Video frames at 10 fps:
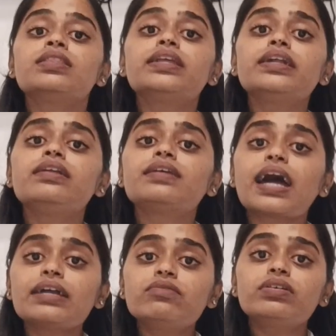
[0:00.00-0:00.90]
The
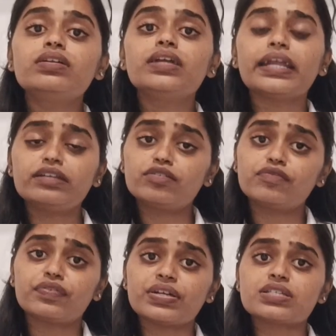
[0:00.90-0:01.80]
driver
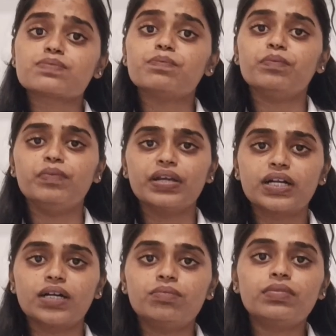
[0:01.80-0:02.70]
interface
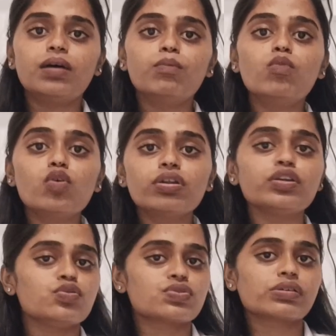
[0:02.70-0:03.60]
become more
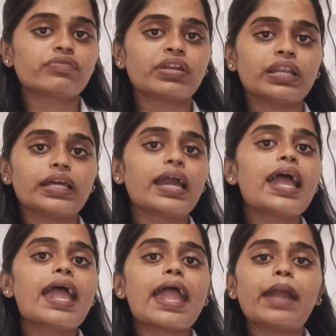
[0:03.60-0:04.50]
user friendly.
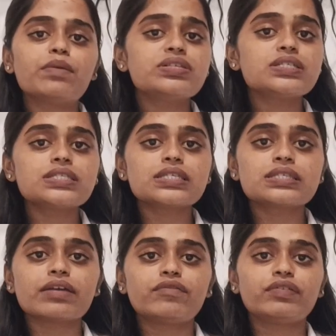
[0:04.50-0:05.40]
Emergency
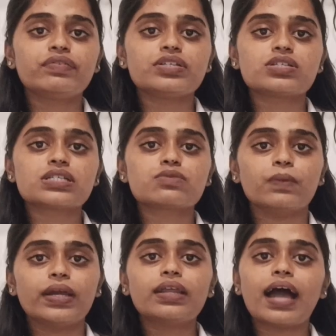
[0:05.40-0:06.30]
safety features
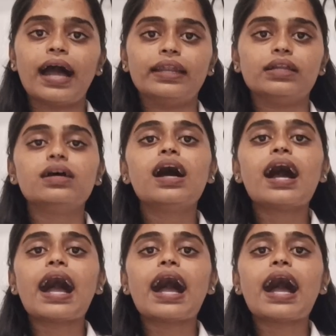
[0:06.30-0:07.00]
were added.